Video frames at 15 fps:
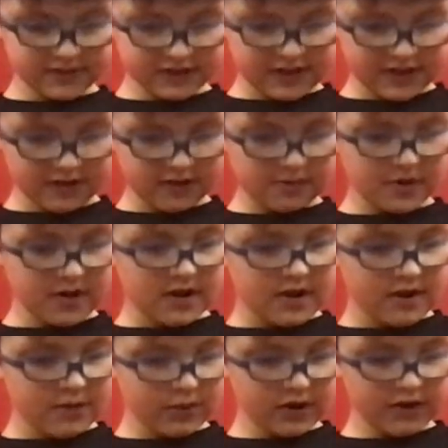is Jacob.
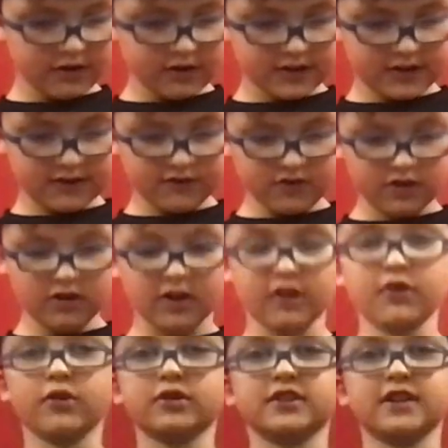We are looking for
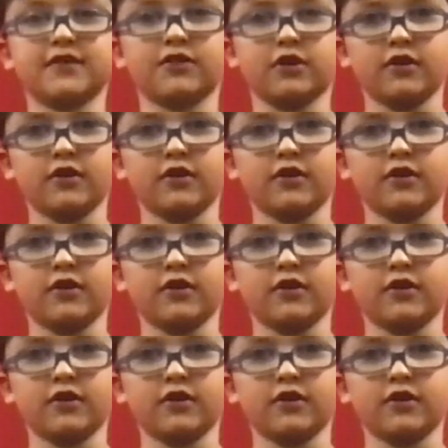Longhorns that